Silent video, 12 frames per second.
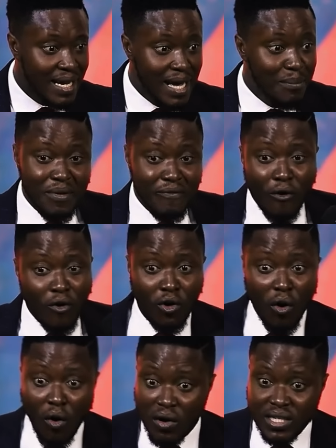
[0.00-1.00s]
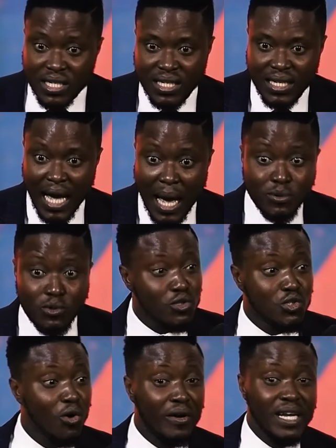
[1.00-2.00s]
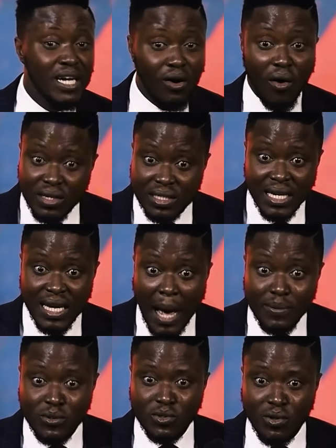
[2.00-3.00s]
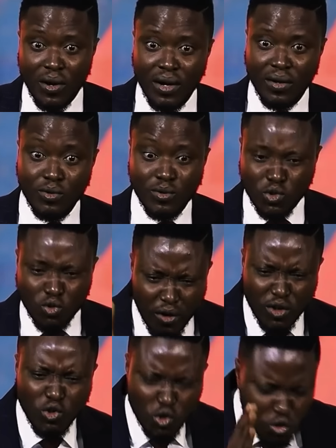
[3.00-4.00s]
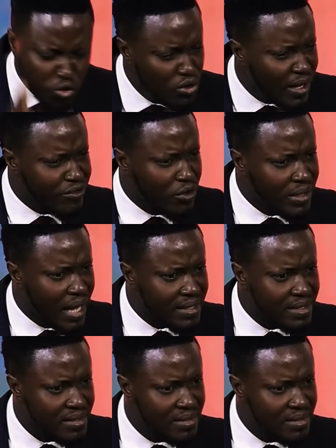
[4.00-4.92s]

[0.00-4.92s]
before God. I'm so sorry, Lord. I'm so sorry, Lord. He was talking that you shouldn't have done that.